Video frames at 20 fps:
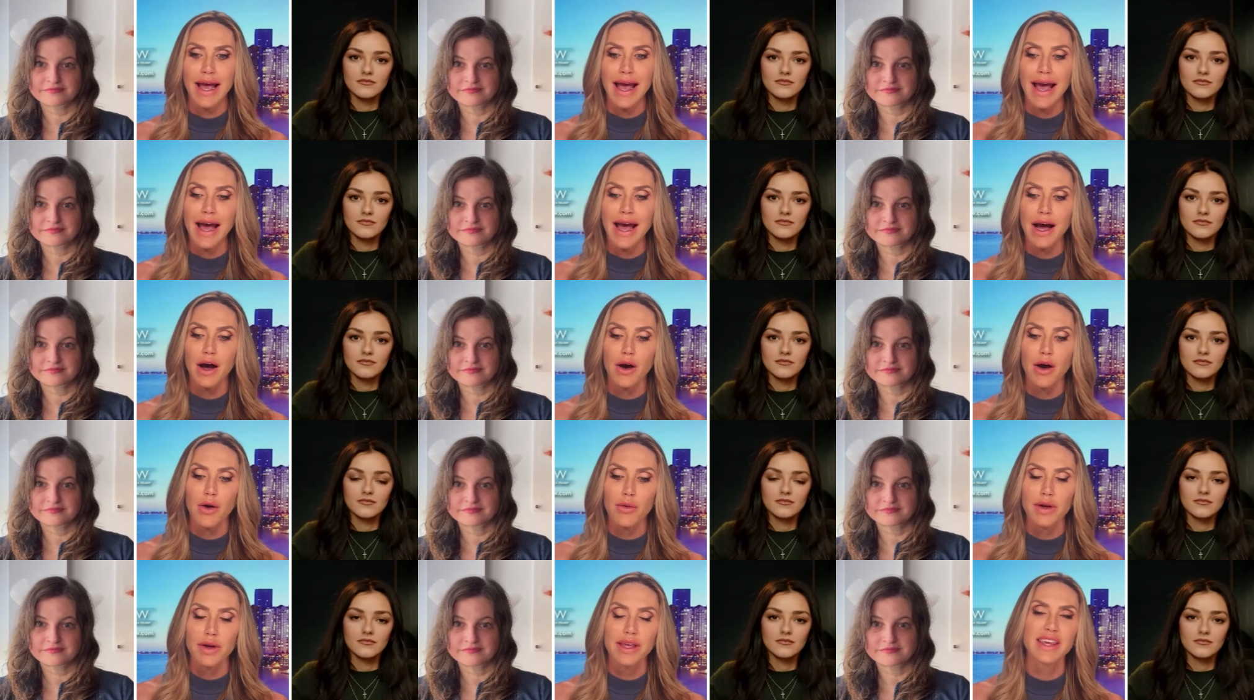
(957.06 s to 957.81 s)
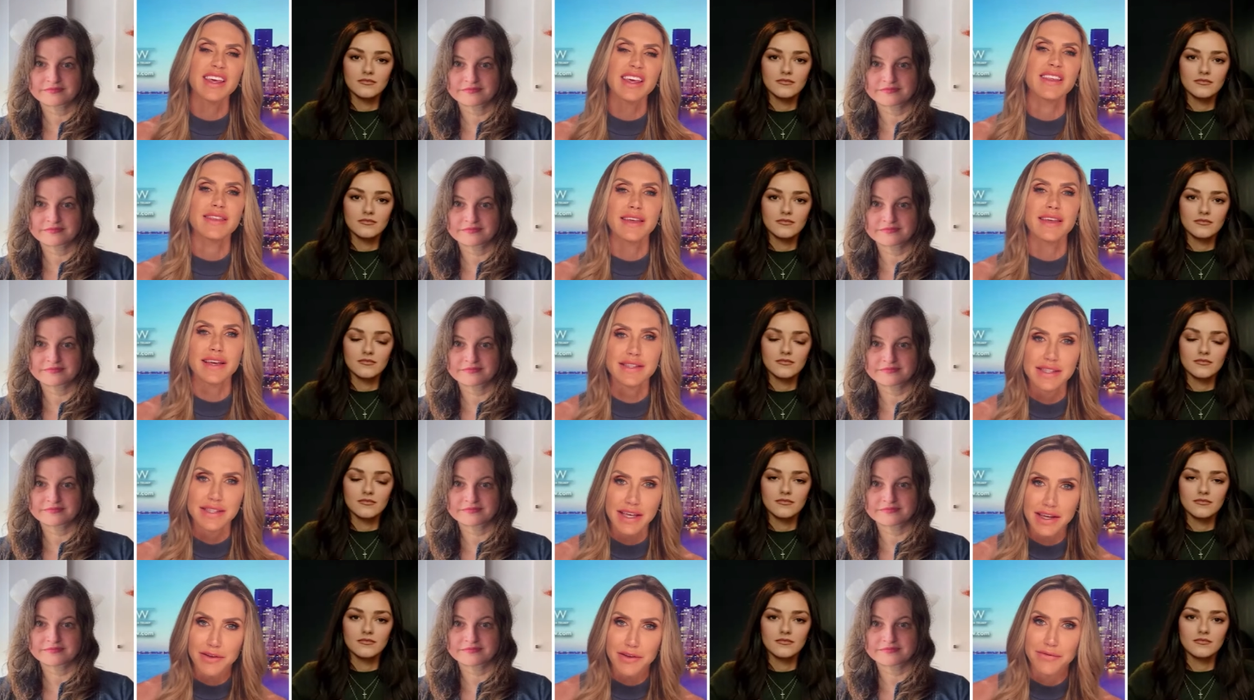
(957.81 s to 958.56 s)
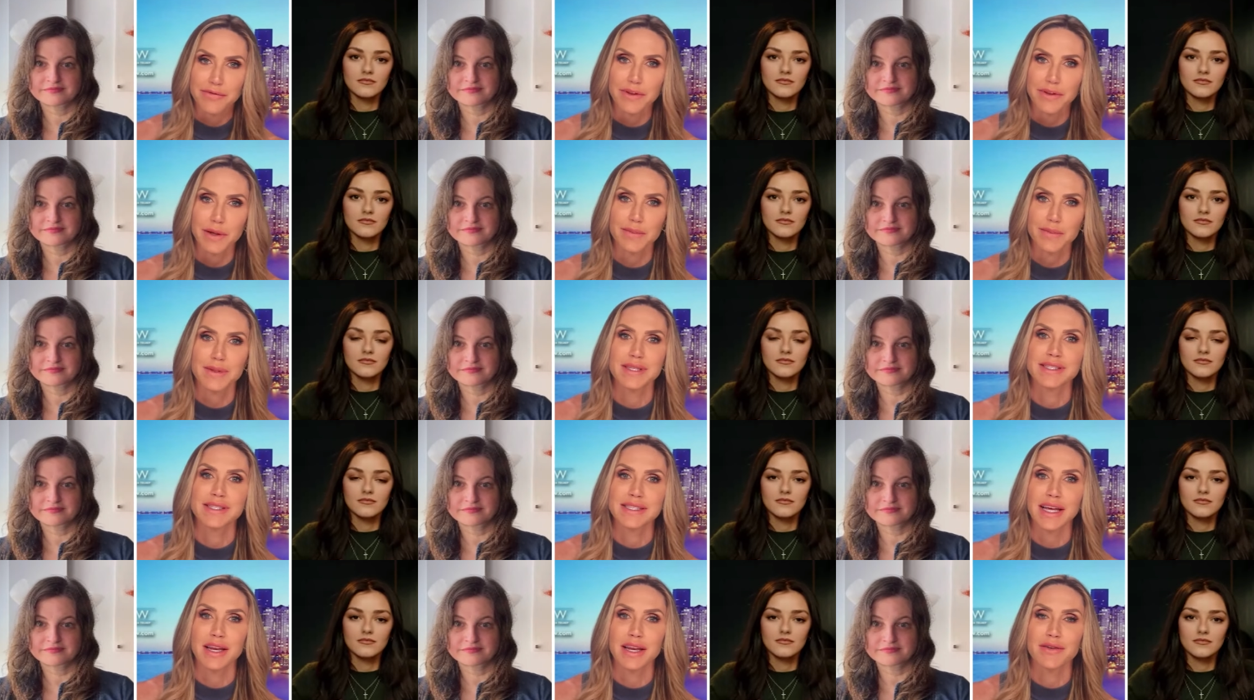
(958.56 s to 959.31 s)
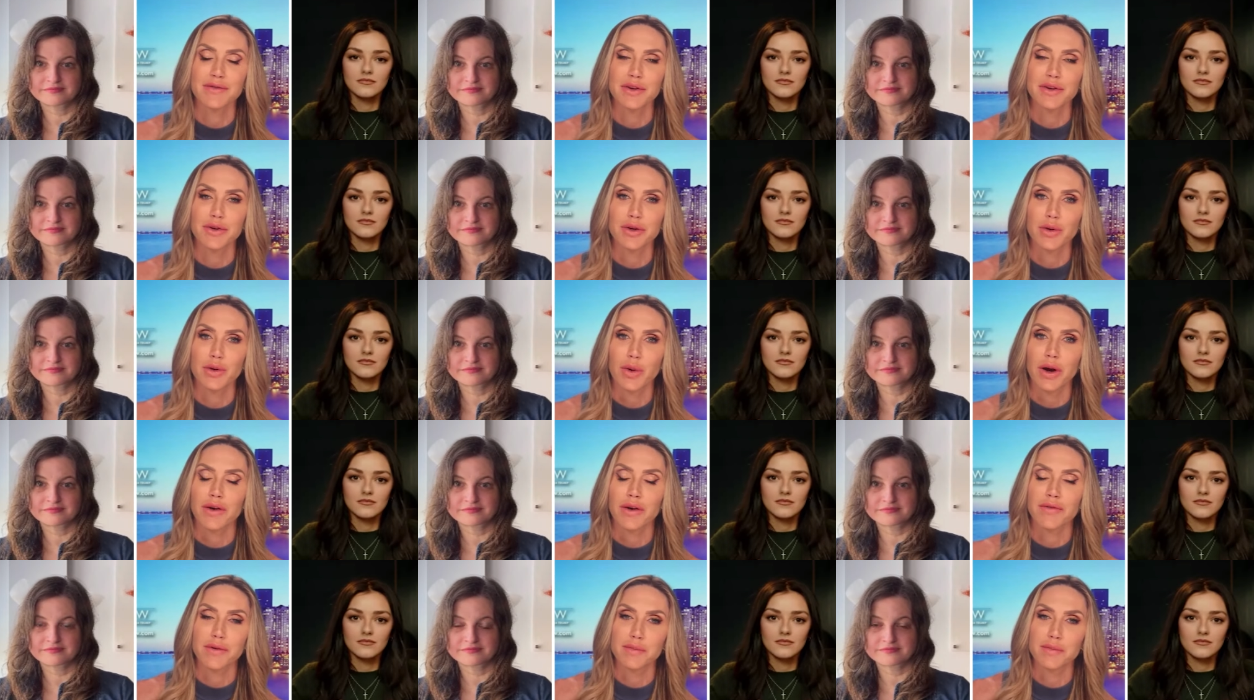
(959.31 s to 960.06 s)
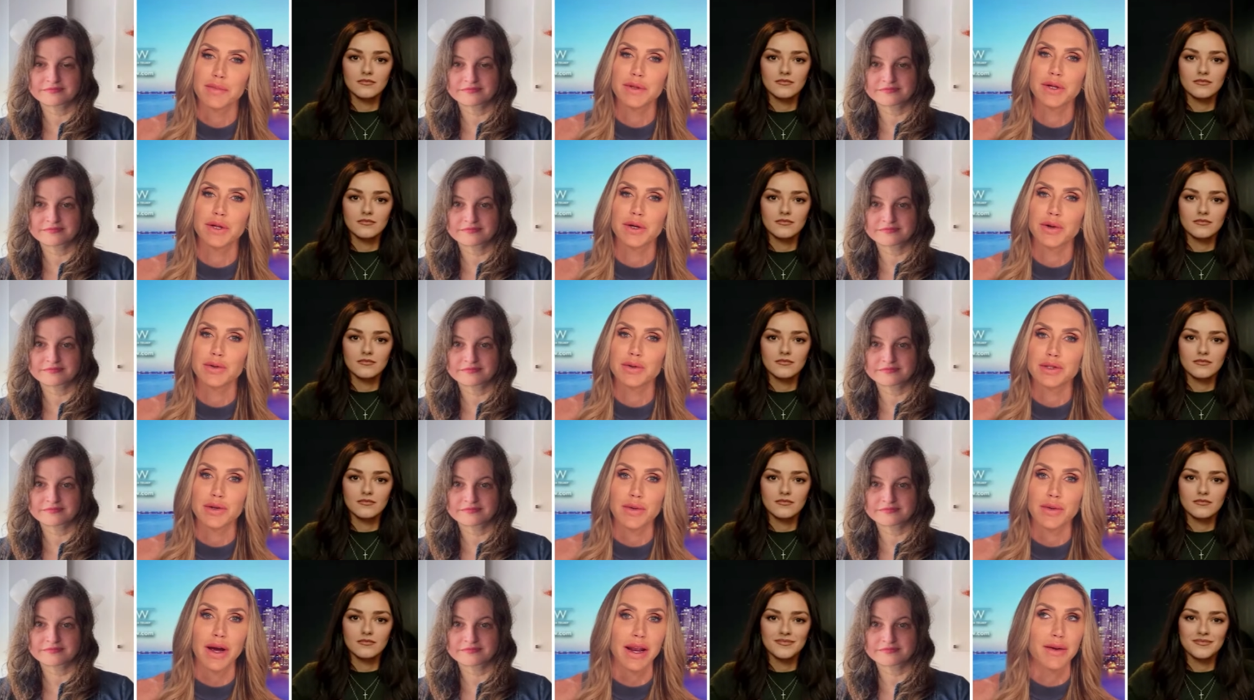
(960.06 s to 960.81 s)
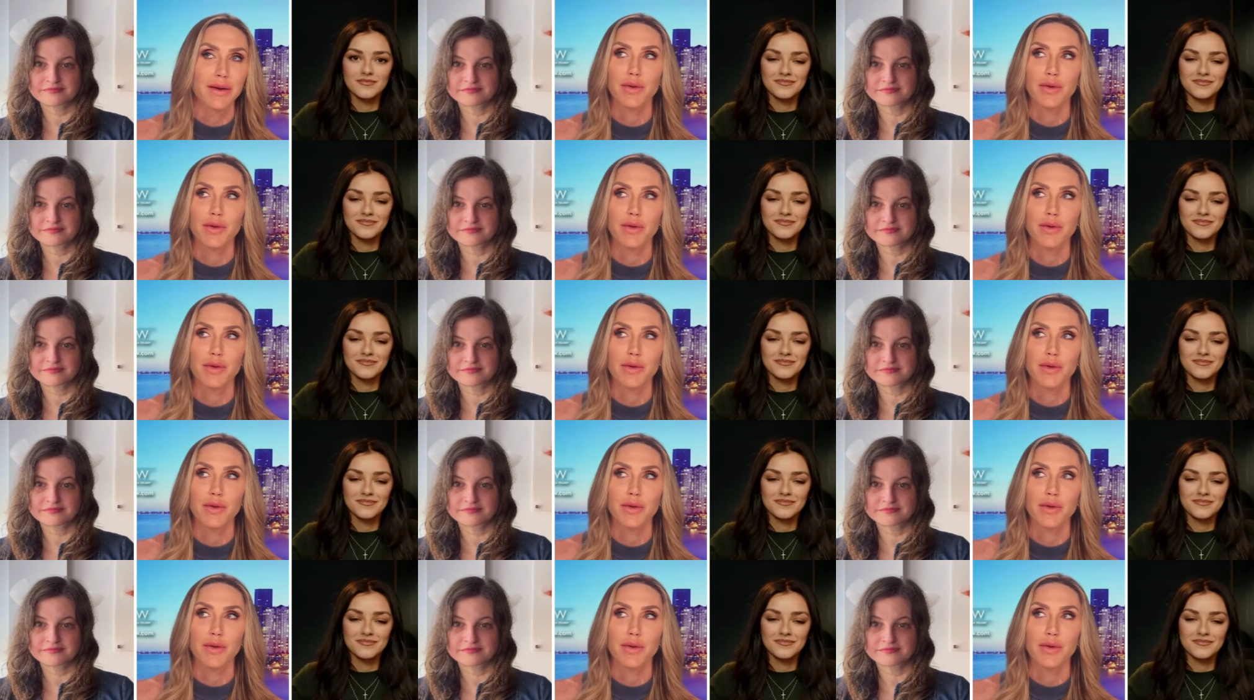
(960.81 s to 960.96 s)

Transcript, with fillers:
Speaker 1: how he thinks he could flip the state of New York from blue to red. I